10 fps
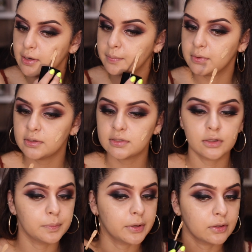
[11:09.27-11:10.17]
I'm gonna
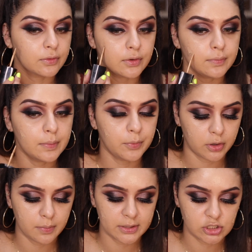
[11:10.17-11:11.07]
still put a little bit
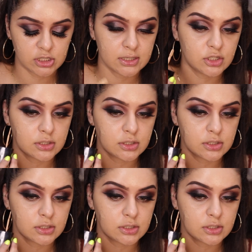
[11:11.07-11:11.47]
more on my cheeks